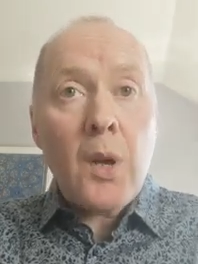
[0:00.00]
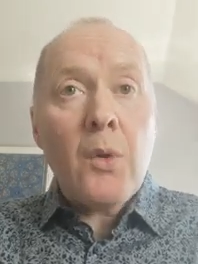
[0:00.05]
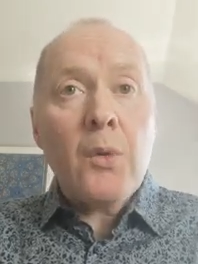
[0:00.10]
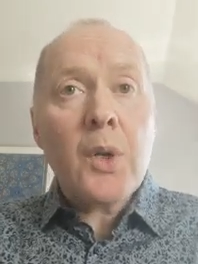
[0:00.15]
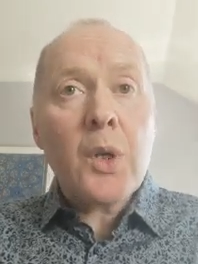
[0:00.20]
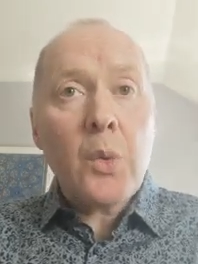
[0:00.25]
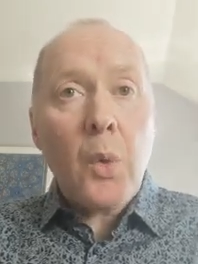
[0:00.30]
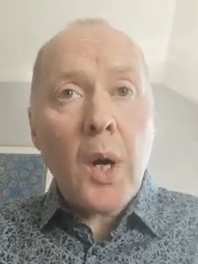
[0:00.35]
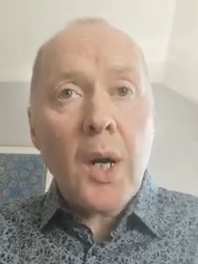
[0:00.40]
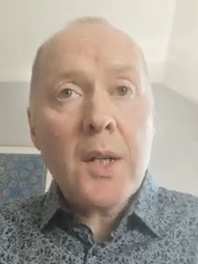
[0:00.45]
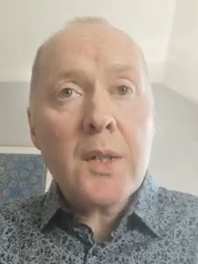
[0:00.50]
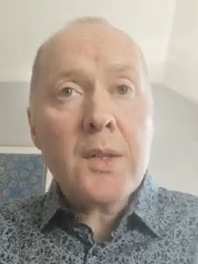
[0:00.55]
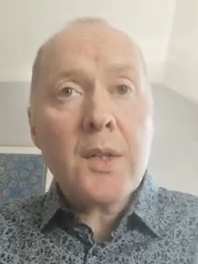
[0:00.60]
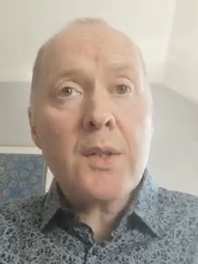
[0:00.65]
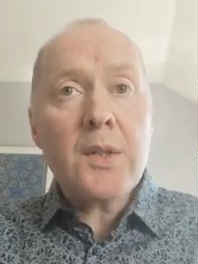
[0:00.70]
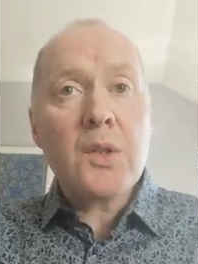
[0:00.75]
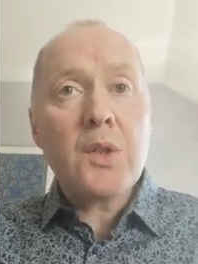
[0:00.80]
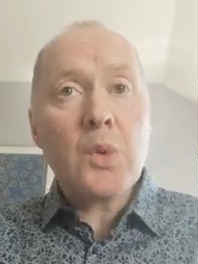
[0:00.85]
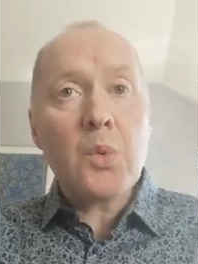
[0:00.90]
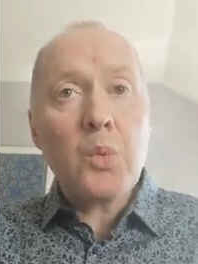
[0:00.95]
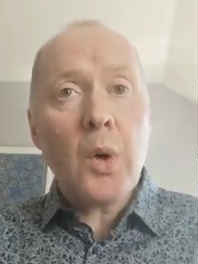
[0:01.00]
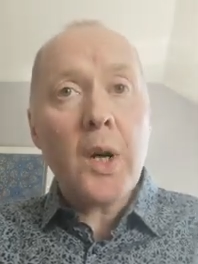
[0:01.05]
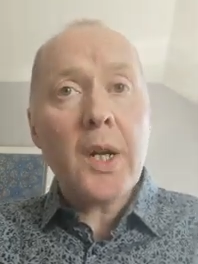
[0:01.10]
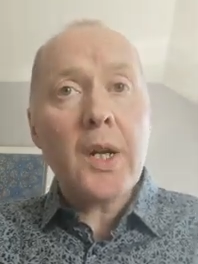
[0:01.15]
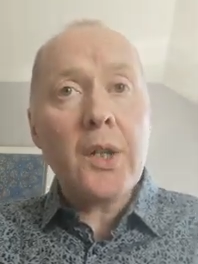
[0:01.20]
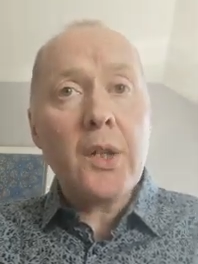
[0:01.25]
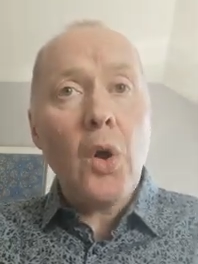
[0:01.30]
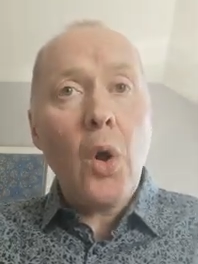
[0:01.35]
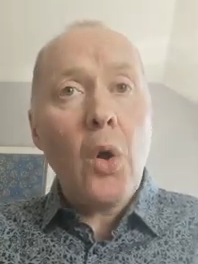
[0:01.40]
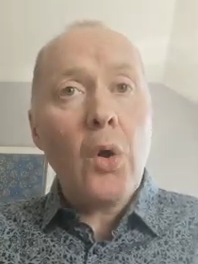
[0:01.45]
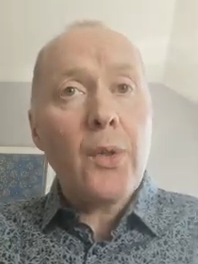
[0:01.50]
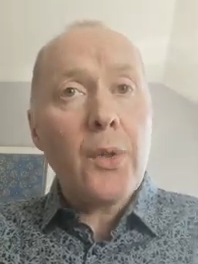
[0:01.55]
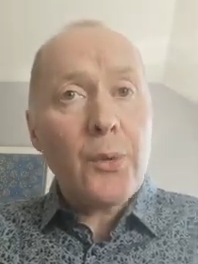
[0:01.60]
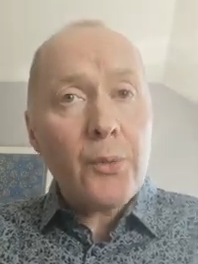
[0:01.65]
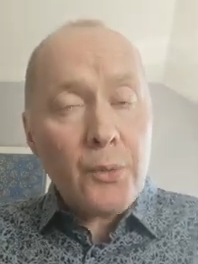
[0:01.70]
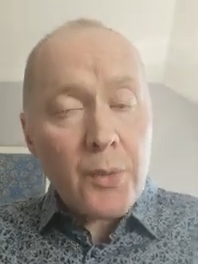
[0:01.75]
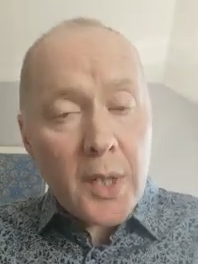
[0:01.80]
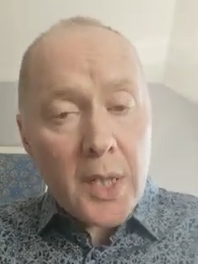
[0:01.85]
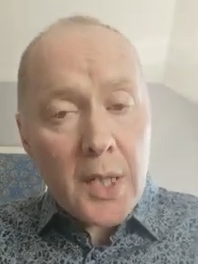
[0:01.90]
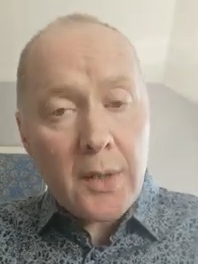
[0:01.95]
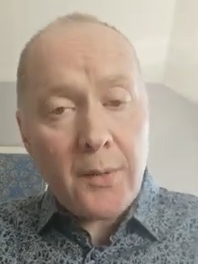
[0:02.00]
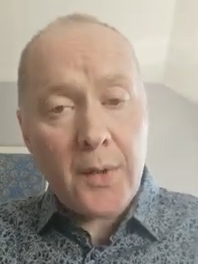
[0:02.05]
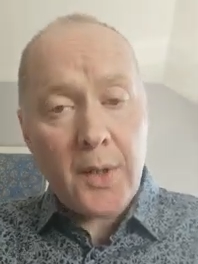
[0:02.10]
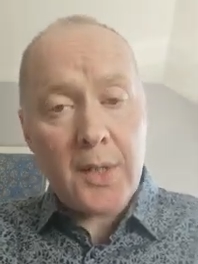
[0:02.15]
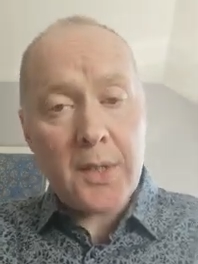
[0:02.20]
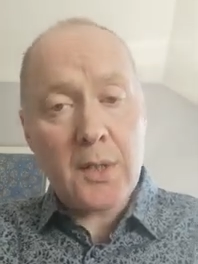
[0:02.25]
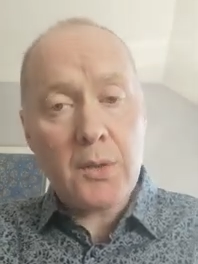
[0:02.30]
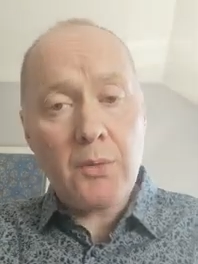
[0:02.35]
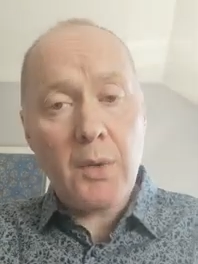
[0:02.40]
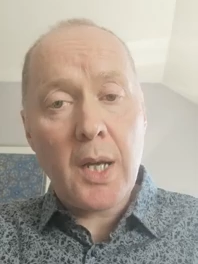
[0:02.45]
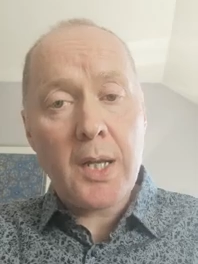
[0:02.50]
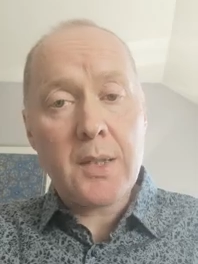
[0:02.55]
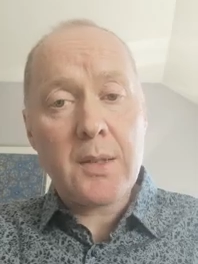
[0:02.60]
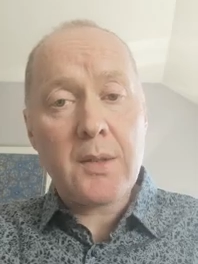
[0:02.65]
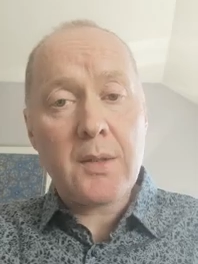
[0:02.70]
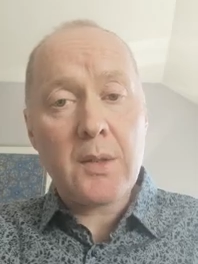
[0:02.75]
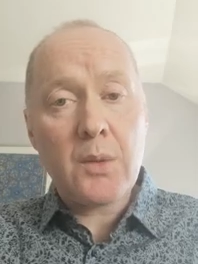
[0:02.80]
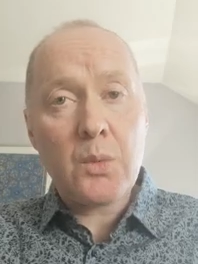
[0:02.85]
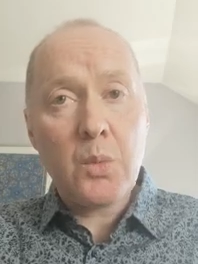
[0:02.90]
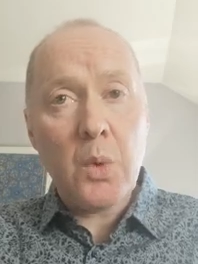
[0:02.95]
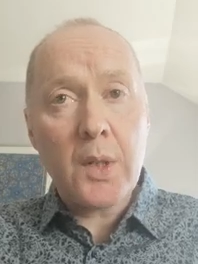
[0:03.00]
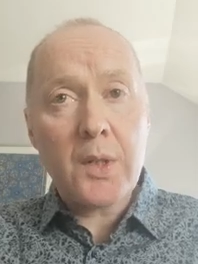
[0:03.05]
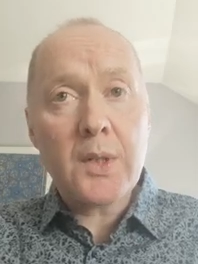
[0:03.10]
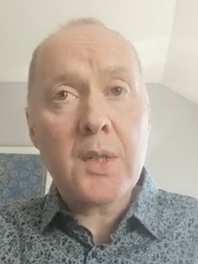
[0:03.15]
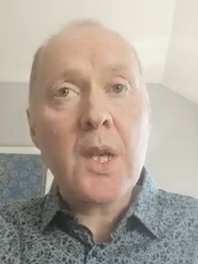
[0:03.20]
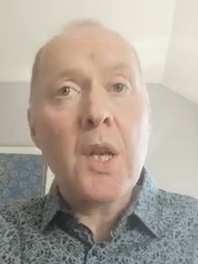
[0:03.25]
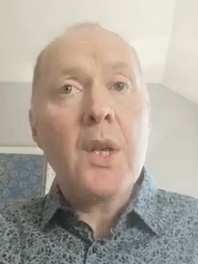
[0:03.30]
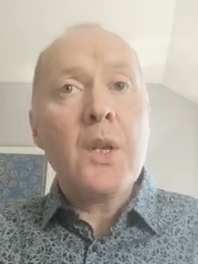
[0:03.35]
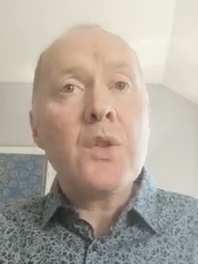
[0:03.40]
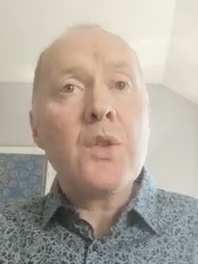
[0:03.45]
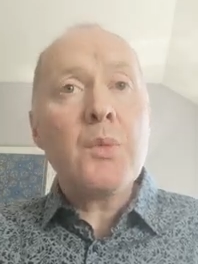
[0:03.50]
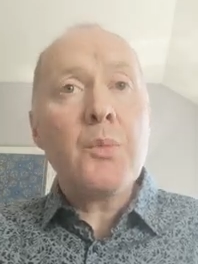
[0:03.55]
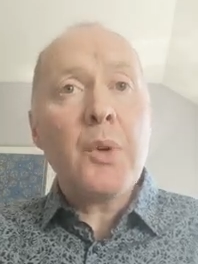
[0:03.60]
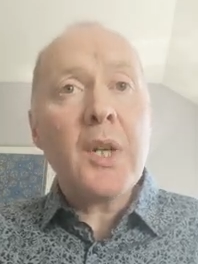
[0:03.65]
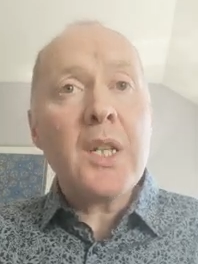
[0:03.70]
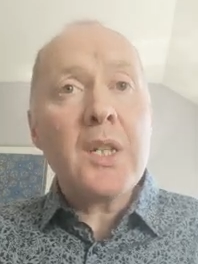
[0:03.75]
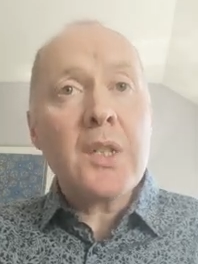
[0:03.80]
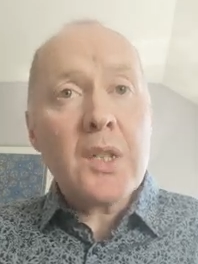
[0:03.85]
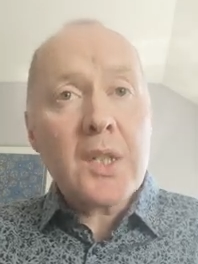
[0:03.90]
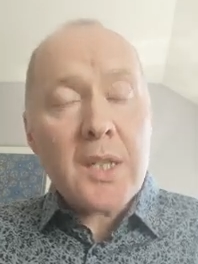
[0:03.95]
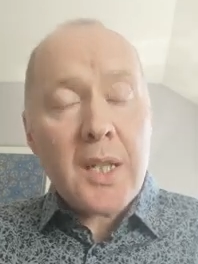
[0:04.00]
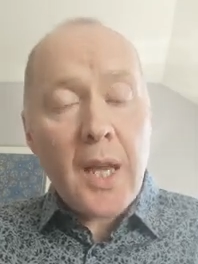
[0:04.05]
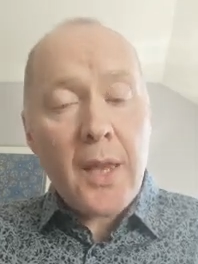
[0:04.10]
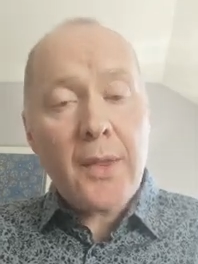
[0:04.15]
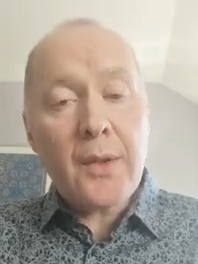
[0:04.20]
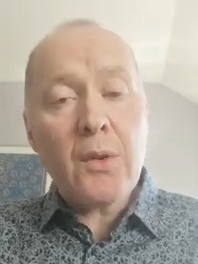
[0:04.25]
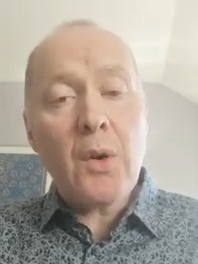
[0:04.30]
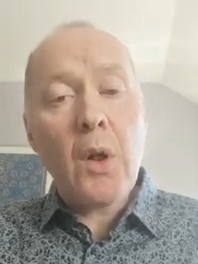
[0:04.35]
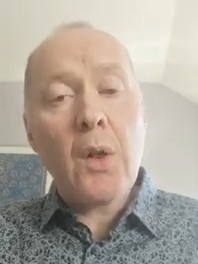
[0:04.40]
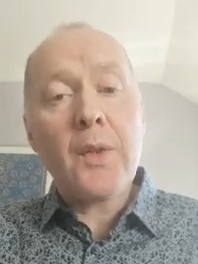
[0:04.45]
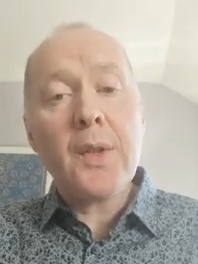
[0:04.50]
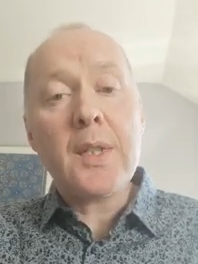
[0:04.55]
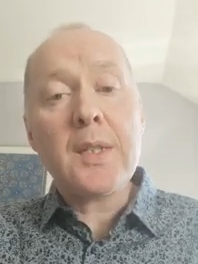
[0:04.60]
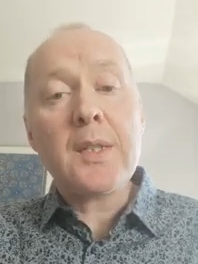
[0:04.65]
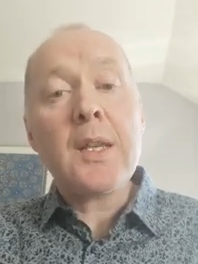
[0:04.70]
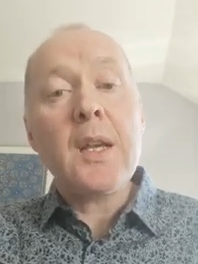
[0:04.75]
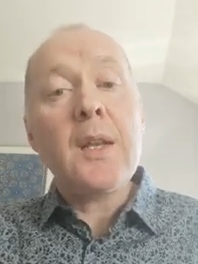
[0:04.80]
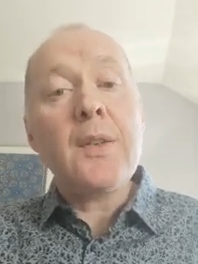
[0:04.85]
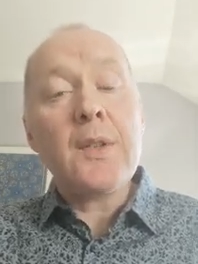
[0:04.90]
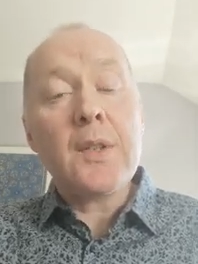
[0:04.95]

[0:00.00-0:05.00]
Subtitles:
requires us to work on all three of these horizons at once, to bring together all these